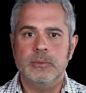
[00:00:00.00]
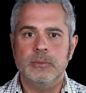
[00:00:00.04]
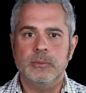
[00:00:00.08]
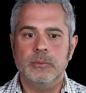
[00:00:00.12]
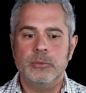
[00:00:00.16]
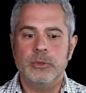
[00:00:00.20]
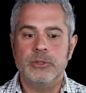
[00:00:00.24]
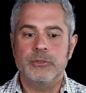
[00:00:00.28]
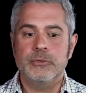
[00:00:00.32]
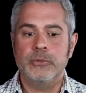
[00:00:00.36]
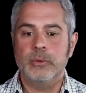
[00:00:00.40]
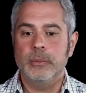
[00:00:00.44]

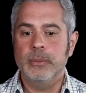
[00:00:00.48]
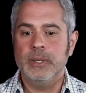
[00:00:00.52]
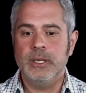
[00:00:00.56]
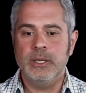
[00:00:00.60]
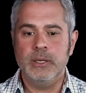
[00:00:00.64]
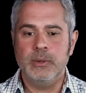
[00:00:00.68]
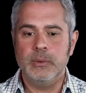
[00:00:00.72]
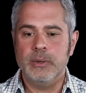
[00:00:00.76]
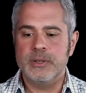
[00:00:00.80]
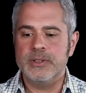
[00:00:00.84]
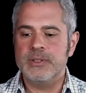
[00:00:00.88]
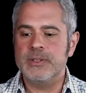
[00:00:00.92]
which for
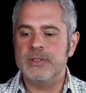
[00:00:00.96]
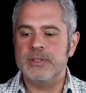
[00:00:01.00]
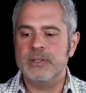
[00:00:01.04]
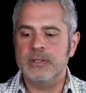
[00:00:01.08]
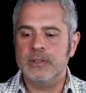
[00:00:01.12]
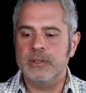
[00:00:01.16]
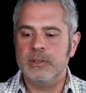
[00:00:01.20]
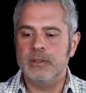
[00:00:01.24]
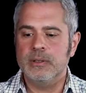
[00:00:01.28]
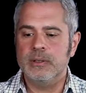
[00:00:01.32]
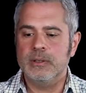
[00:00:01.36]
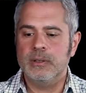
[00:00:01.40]
me
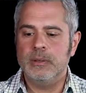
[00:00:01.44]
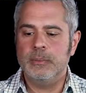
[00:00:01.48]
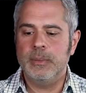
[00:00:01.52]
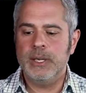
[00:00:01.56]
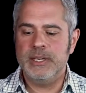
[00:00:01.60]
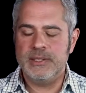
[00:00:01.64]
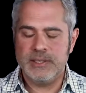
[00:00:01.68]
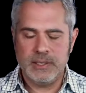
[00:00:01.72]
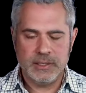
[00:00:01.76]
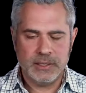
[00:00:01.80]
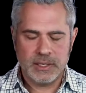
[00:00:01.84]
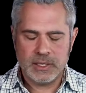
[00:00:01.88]
was an
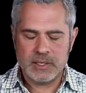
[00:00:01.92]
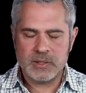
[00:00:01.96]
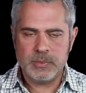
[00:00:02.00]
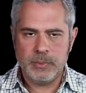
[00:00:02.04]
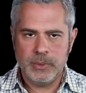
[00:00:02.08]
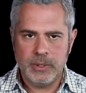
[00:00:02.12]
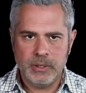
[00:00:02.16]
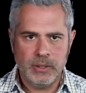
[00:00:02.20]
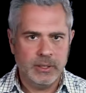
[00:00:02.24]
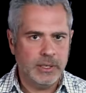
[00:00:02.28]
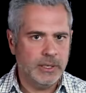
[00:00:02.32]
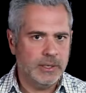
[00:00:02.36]
amazing
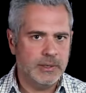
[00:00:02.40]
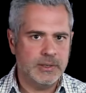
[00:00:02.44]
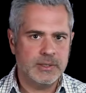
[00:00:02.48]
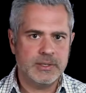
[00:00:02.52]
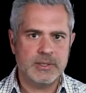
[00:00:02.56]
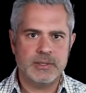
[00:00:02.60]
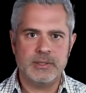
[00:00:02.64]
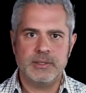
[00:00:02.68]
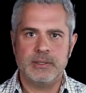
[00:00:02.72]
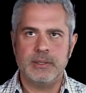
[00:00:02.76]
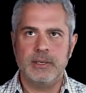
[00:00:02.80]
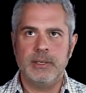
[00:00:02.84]

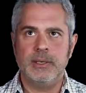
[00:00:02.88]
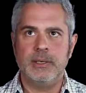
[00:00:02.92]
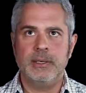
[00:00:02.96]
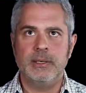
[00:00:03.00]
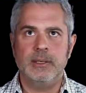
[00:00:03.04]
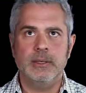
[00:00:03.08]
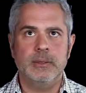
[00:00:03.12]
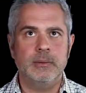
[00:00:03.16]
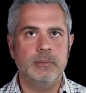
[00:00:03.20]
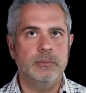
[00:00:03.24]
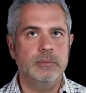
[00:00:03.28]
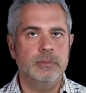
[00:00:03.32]
experience,
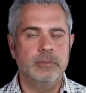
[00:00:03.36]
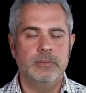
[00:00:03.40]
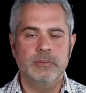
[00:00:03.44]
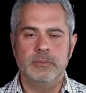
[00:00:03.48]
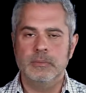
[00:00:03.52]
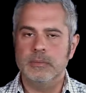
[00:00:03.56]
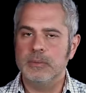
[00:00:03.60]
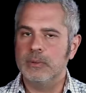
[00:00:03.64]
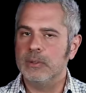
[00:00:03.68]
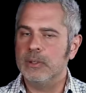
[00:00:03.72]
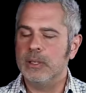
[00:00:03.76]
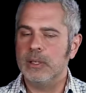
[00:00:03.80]

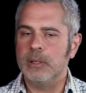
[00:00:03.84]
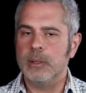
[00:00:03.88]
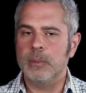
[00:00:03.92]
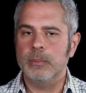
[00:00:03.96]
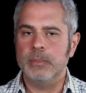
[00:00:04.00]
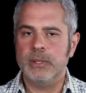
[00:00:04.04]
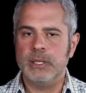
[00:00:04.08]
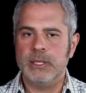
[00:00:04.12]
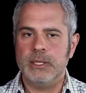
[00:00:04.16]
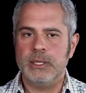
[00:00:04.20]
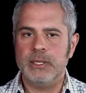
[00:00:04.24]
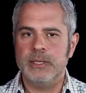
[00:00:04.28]

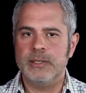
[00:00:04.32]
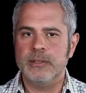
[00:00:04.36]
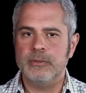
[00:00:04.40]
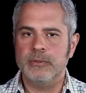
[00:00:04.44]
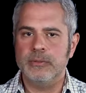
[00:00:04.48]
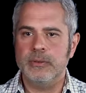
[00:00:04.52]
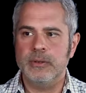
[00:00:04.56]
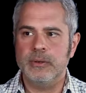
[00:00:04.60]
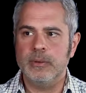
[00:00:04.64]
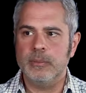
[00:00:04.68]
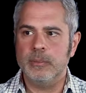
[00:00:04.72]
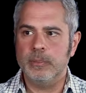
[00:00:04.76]
completely
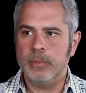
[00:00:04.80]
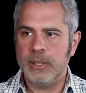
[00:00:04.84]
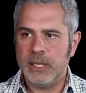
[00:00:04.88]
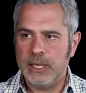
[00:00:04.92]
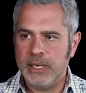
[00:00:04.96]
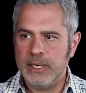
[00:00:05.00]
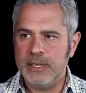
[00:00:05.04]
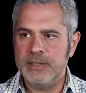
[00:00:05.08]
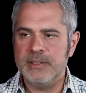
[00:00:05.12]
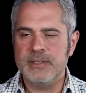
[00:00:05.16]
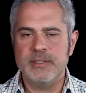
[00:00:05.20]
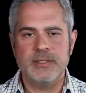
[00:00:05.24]
different
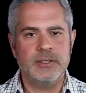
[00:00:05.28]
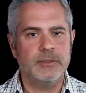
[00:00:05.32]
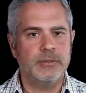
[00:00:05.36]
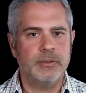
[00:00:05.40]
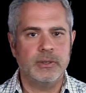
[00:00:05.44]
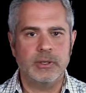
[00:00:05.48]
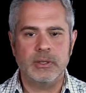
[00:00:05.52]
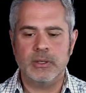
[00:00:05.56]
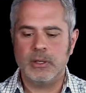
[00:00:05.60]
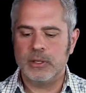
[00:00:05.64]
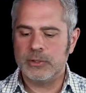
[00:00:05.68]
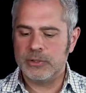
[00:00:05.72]
place,
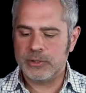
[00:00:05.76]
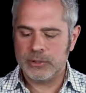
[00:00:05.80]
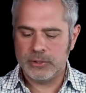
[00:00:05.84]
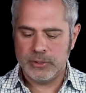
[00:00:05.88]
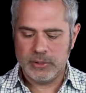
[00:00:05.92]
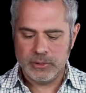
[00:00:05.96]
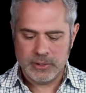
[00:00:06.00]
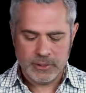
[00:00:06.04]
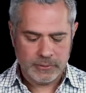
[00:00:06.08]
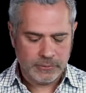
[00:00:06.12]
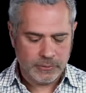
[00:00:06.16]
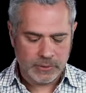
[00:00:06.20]
different
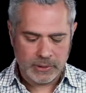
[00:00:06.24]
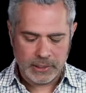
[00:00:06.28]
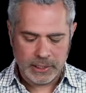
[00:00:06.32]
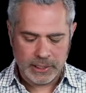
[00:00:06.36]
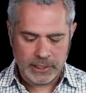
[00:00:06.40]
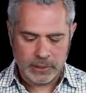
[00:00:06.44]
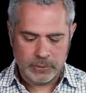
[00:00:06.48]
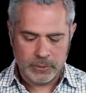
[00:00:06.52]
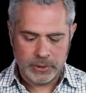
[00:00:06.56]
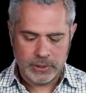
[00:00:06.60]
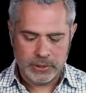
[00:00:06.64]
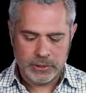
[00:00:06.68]
culture, different
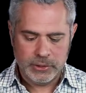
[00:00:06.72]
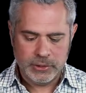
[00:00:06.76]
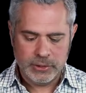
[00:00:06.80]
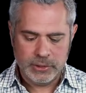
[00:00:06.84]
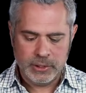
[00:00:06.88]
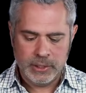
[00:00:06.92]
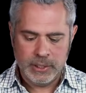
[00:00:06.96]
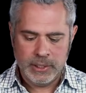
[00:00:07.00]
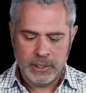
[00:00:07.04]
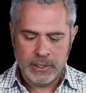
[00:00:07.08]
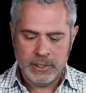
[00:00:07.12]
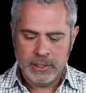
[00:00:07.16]

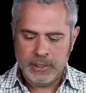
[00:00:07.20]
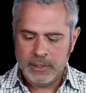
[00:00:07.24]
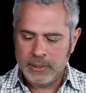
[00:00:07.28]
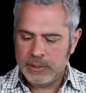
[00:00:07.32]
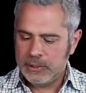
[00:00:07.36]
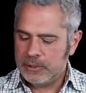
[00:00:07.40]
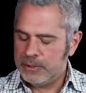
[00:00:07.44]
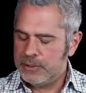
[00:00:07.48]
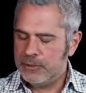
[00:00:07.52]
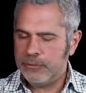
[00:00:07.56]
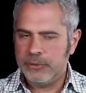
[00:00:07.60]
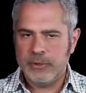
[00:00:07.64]
language,
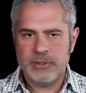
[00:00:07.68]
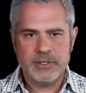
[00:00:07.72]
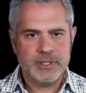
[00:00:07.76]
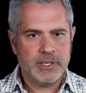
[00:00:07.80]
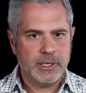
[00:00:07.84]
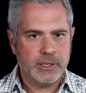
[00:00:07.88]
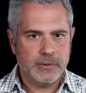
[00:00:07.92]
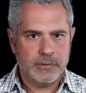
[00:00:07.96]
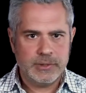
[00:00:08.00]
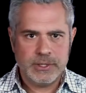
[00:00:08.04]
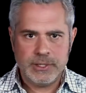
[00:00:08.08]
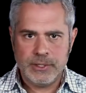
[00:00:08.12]
different
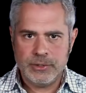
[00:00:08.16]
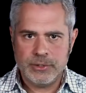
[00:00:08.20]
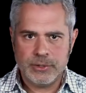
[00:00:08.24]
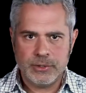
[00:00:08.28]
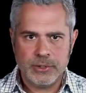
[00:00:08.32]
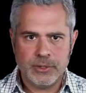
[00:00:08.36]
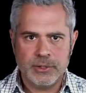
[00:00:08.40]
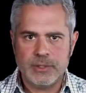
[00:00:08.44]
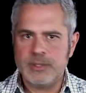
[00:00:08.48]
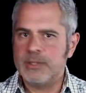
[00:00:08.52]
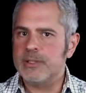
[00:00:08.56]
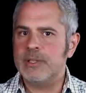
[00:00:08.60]
set of
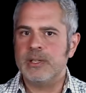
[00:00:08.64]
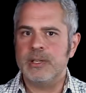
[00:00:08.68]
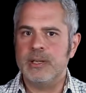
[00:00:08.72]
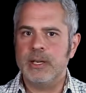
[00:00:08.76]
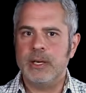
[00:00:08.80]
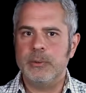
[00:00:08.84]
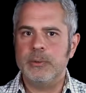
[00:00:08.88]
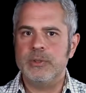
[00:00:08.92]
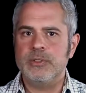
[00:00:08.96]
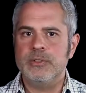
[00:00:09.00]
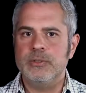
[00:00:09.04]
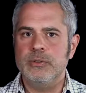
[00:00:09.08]
teachers than
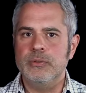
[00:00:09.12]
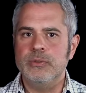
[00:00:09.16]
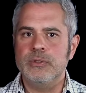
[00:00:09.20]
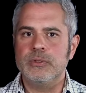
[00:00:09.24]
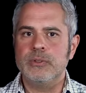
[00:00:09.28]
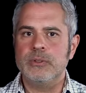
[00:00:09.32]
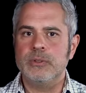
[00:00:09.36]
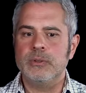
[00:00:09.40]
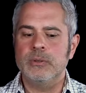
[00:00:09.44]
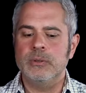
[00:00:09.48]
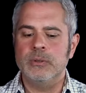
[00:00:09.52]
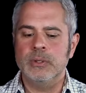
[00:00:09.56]
I was
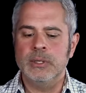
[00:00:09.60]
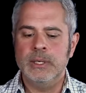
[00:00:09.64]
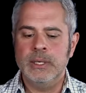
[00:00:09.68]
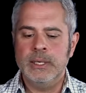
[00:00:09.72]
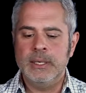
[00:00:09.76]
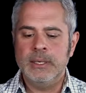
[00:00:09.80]
used to.